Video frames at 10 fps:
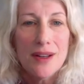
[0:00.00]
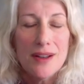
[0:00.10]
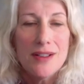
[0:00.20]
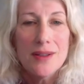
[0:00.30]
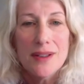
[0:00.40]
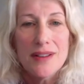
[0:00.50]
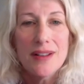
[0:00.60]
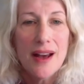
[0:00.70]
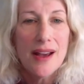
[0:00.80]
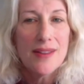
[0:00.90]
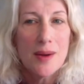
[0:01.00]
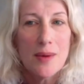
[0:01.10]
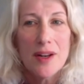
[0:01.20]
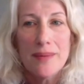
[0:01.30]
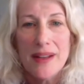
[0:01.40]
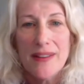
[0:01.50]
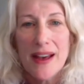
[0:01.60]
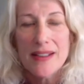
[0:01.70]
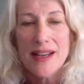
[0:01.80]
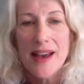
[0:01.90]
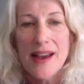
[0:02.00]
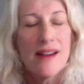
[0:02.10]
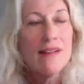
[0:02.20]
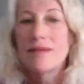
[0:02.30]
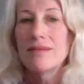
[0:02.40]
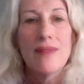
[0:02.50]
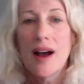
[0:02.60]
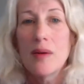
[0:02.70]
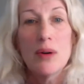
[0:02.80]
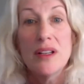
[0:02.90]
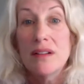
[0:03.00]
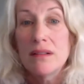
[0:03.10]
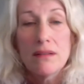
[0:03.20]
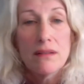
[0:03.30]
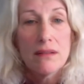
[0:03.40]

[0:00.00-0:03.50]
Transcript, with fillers: what are you doing tonight? They want to meet that day. I wouldn't.